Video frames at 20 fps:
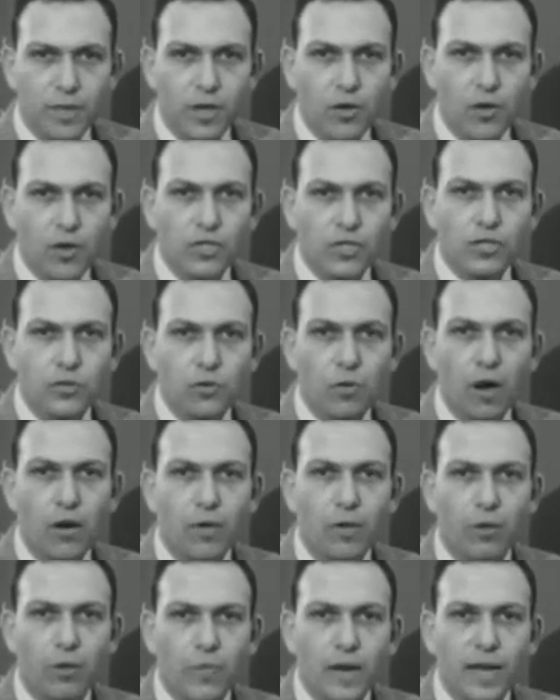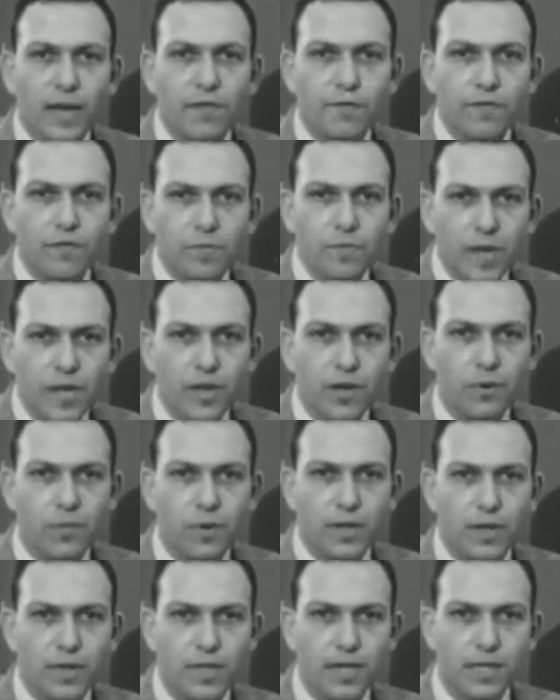because you are already
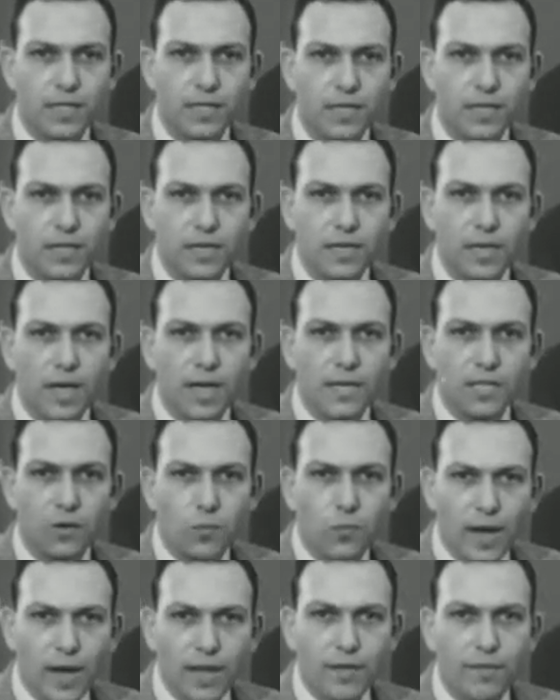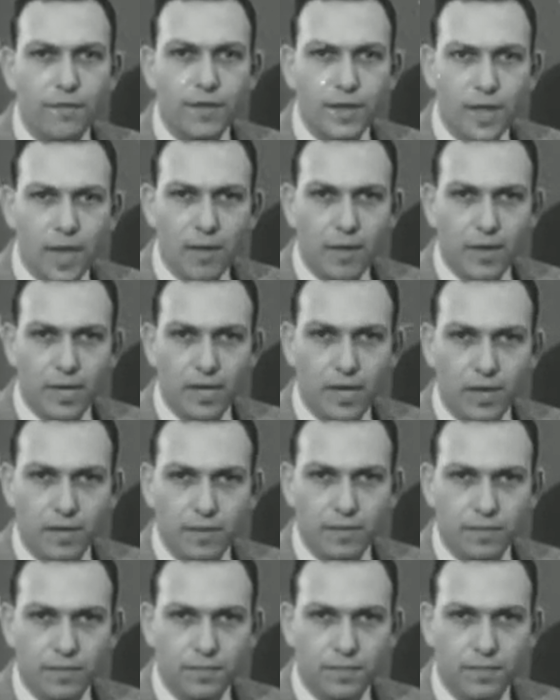familiar with this as a wave
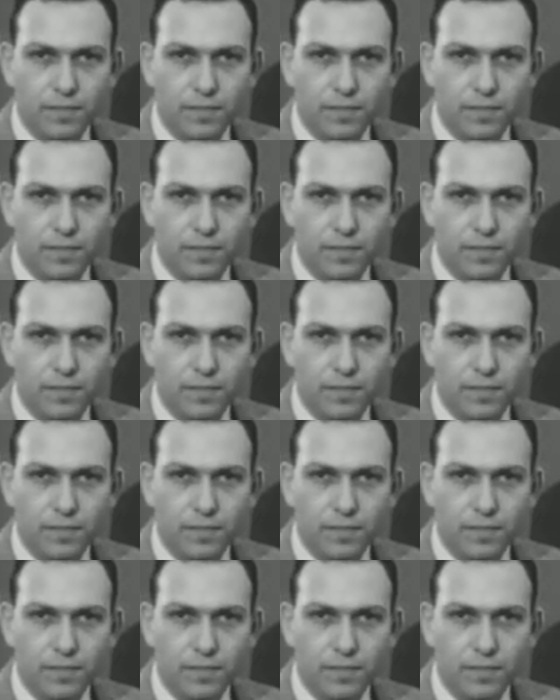phenomenon.